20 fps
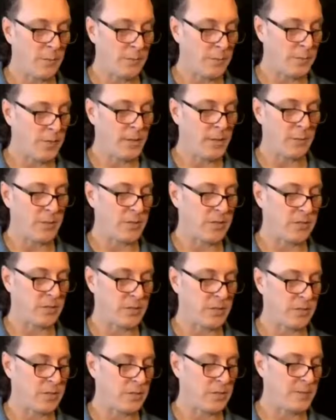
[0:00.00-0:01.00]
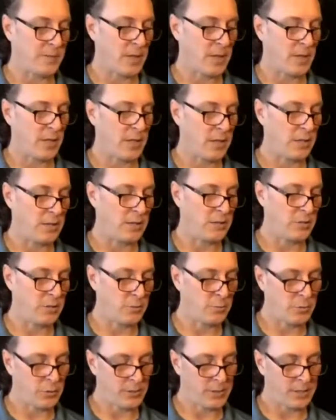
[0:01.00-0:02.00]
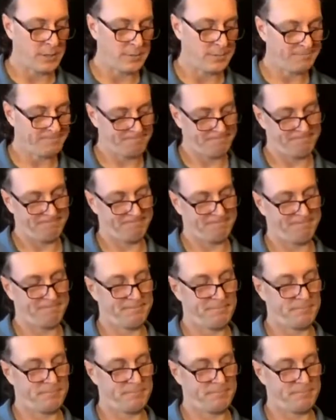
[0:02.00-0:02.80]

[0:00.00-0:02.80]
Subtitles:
playing the bigger strings is to pull down.